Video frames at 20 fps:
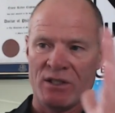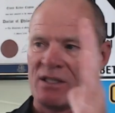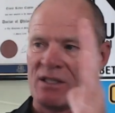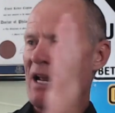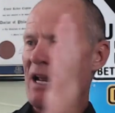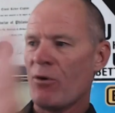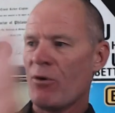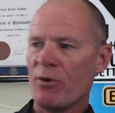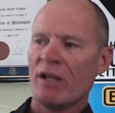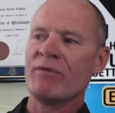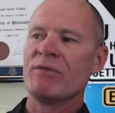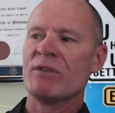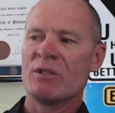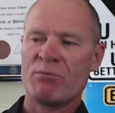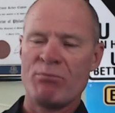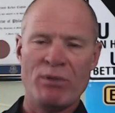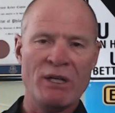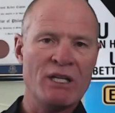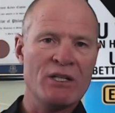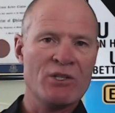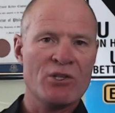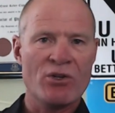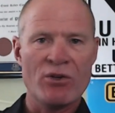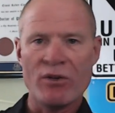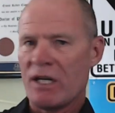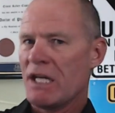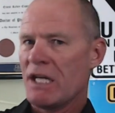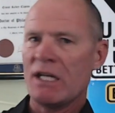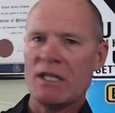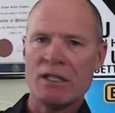It's now we have this big
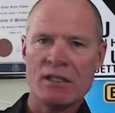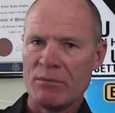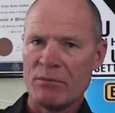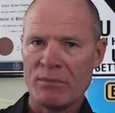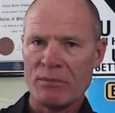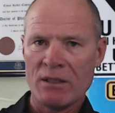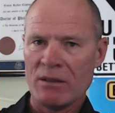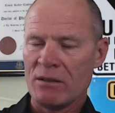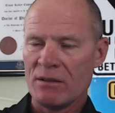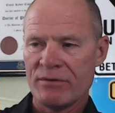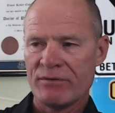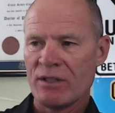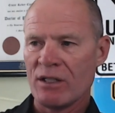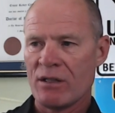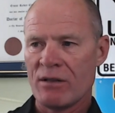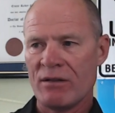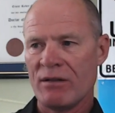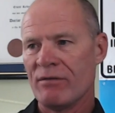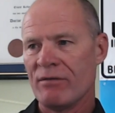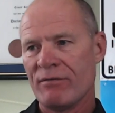screen in the middle of the